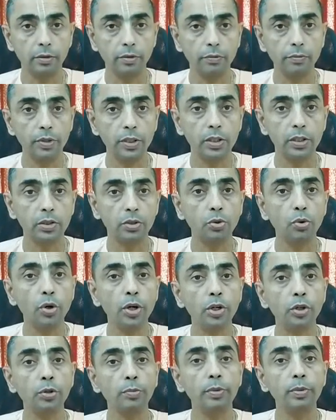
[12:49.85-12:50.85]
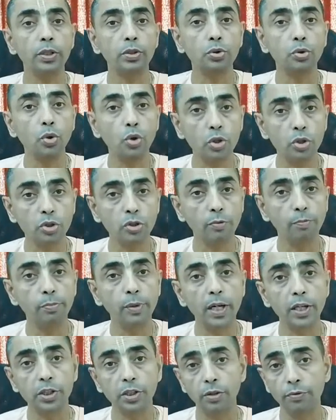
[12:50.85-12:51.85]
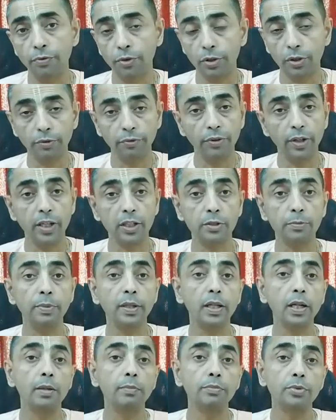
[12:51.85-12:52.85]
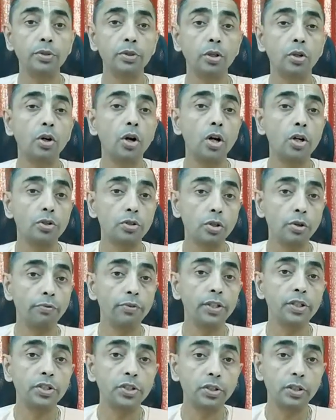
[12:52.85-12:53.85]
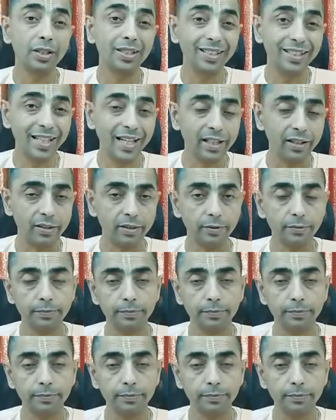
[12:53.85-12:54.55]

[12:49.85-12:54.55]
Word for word: which is going to be source of pleasure for the fish becomes the cause of its death.